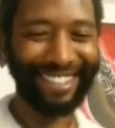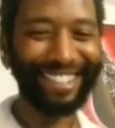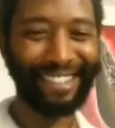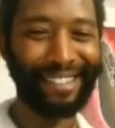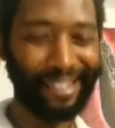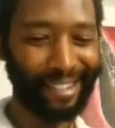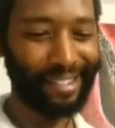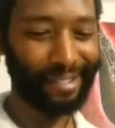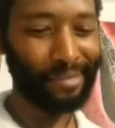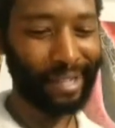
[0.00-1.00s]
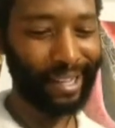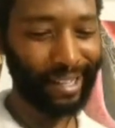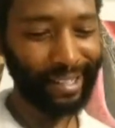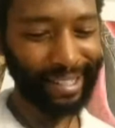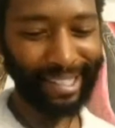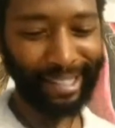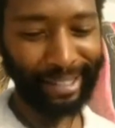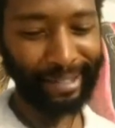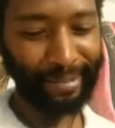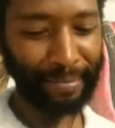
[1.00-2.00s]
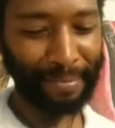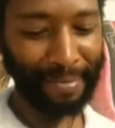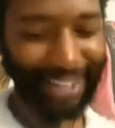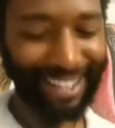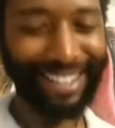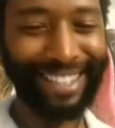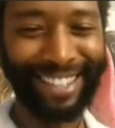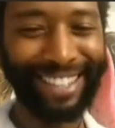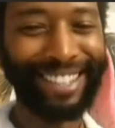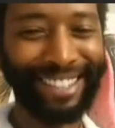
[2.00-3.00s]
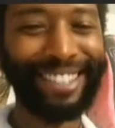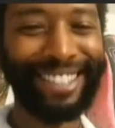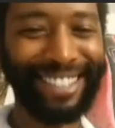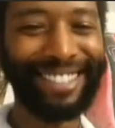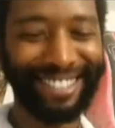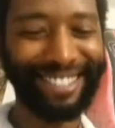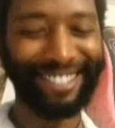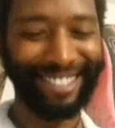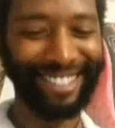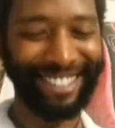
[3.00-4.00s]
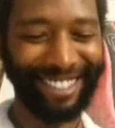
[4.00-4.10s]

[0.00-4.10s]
And yeah, I'm a vegan, so I had to cruise, hang up my belt,